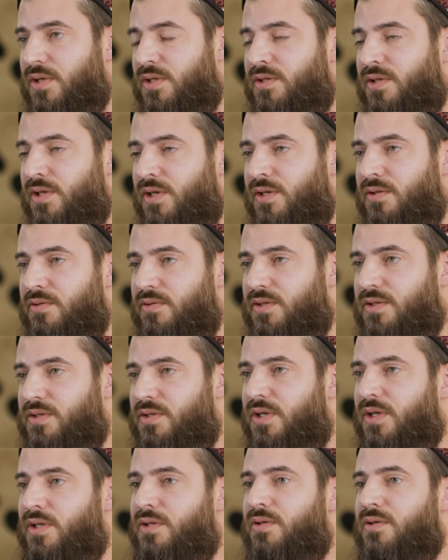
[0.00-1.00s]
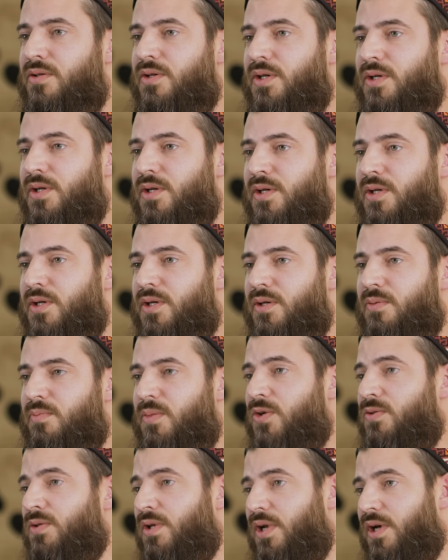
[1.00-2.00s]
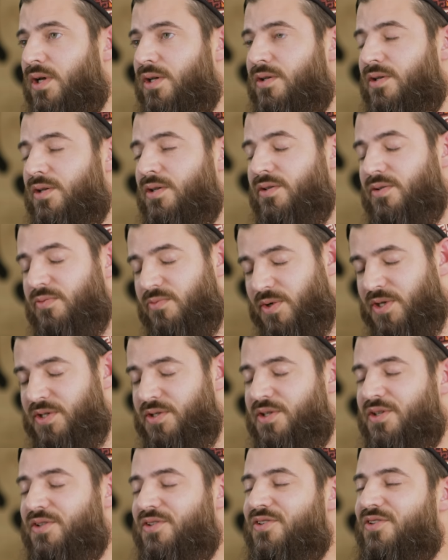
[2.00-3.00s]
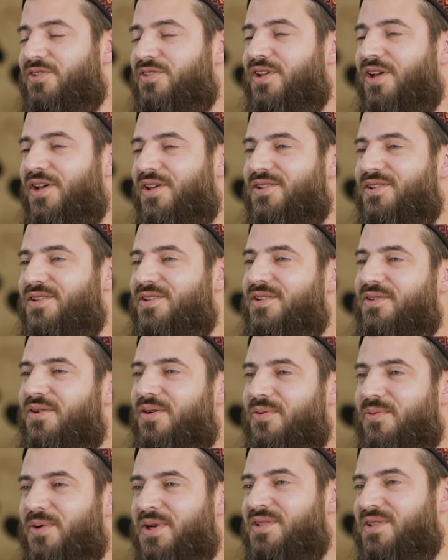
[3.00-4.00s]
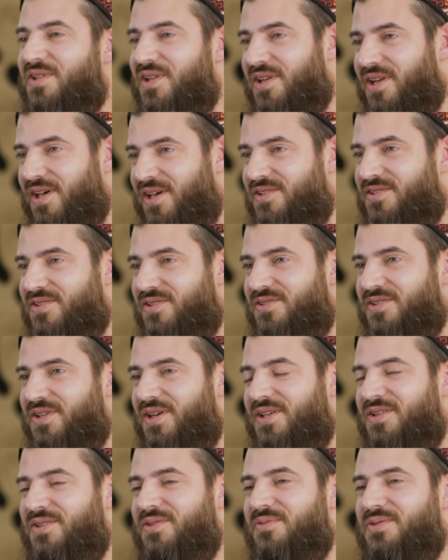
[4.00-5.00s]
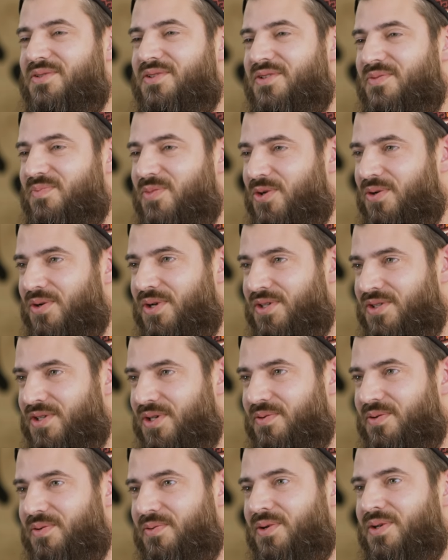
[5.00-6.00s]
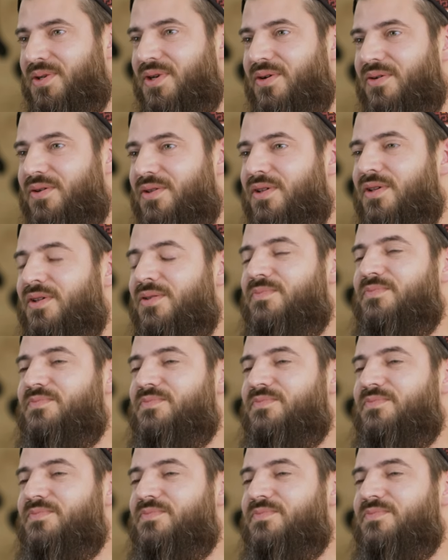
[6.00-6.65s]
let's say, is that most likely in Western society or westernized society, which is more or less everywhere nowadays,